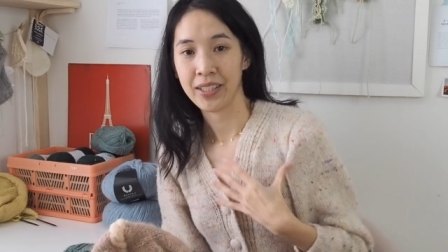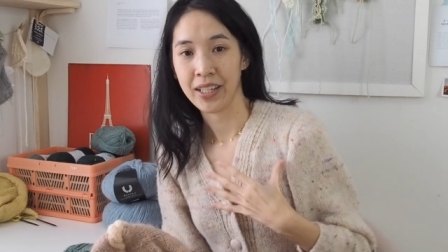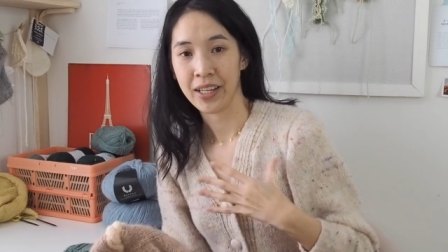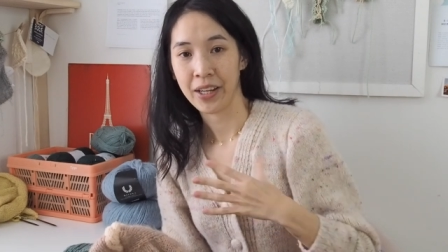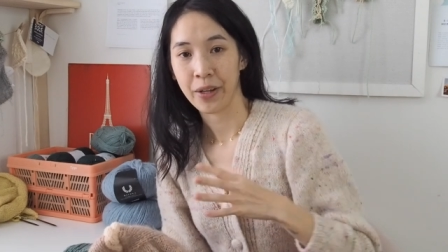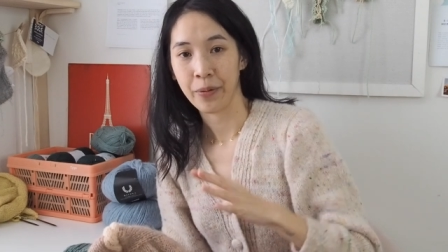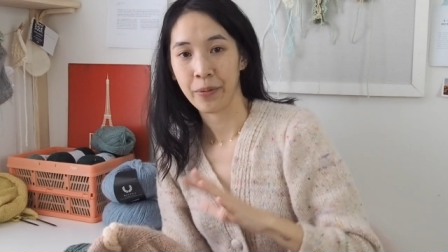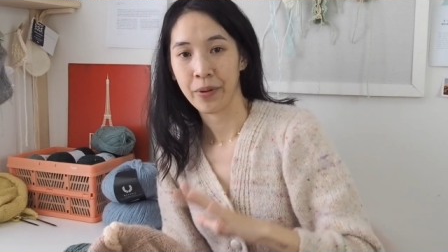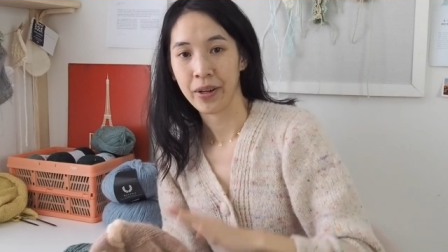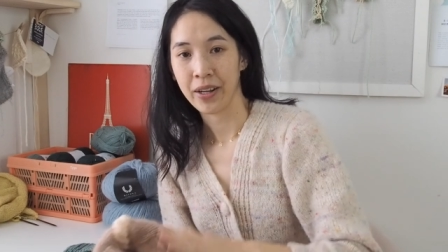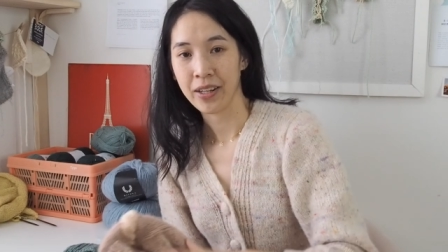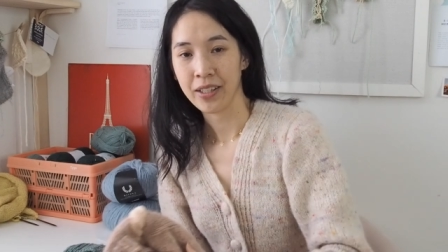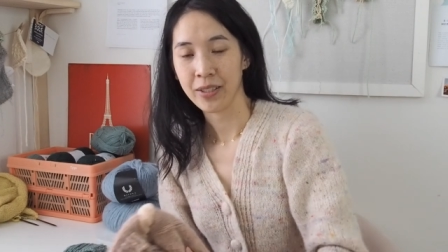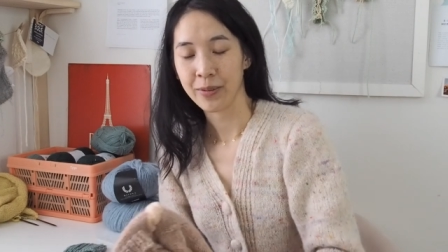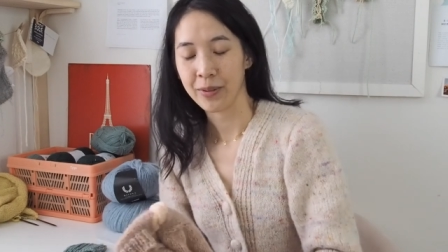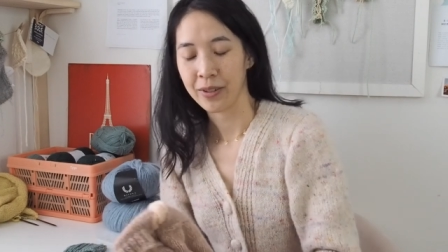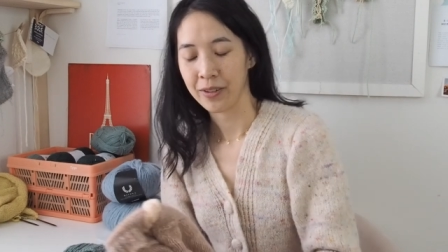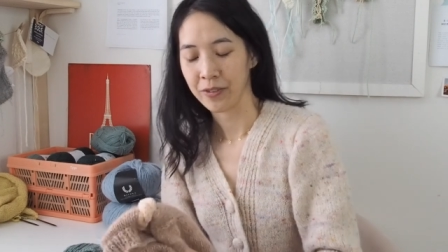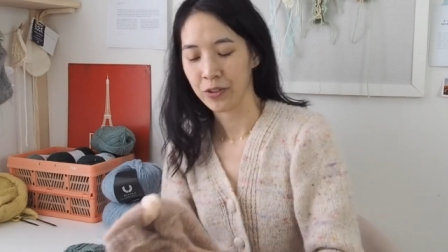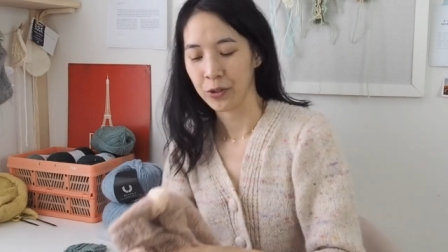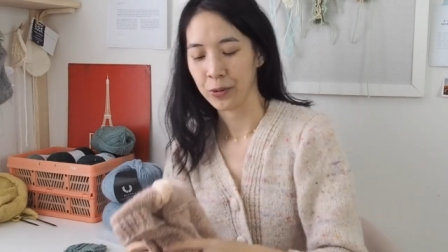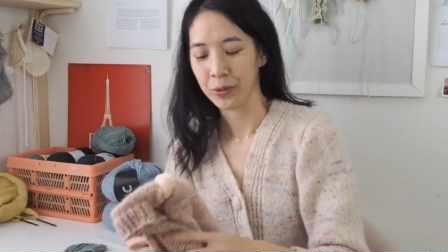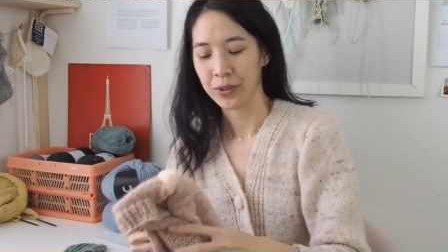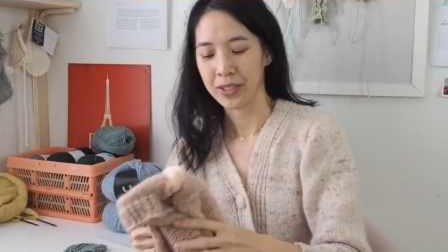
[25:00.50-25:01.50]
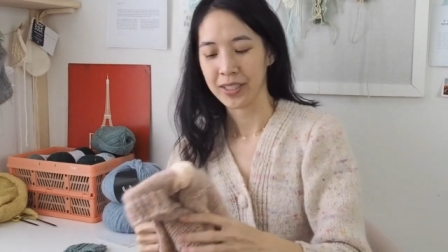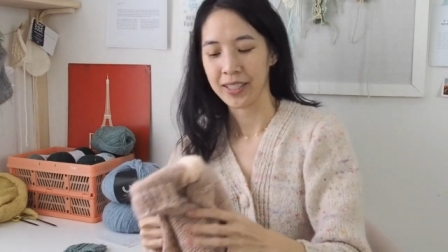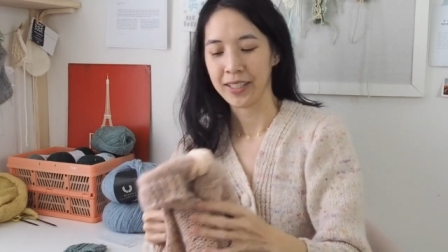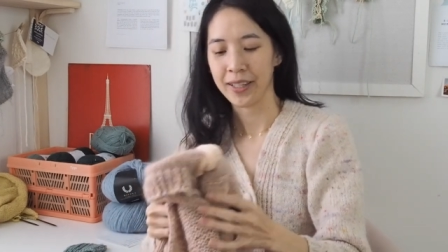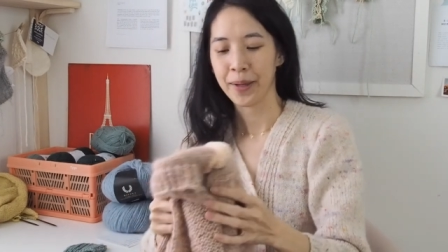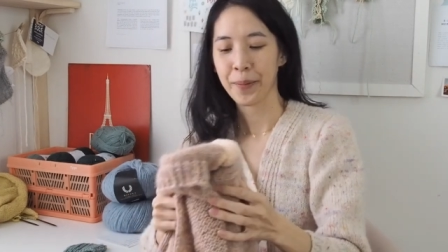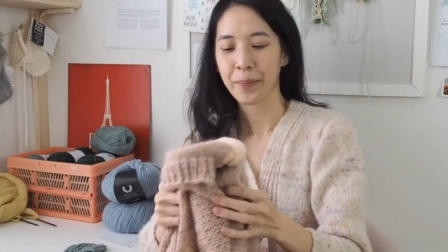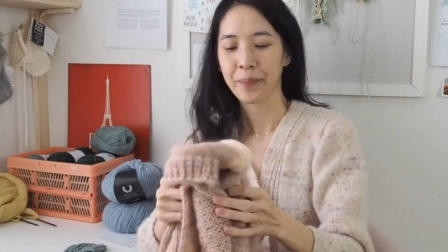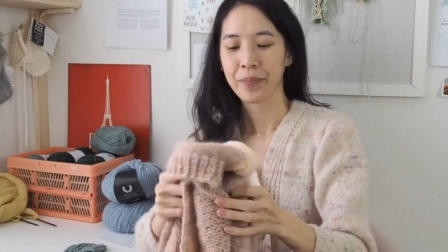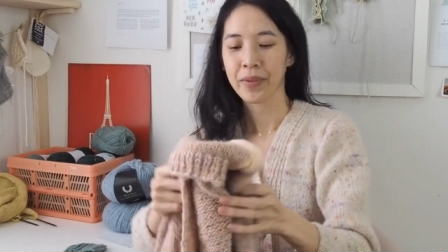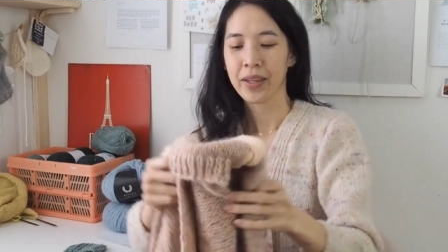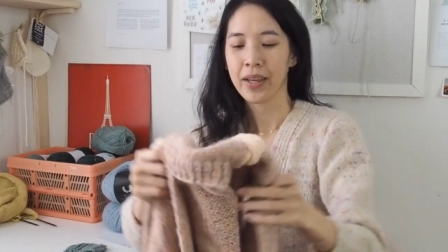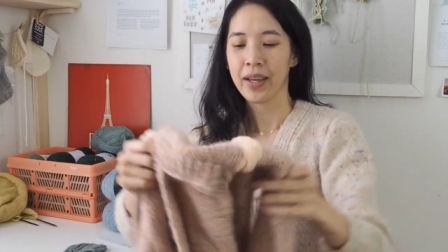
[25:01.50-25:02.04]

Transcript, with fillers: DIY as well, if you want to see that.